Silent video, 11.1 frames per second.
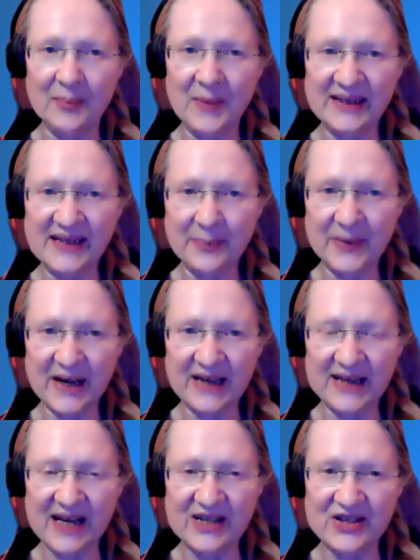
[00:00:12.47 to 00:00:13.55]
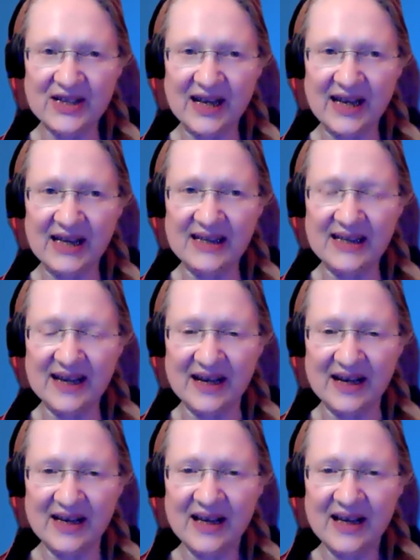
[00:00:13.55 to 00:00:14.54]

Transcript: Madhya Pradesh in India.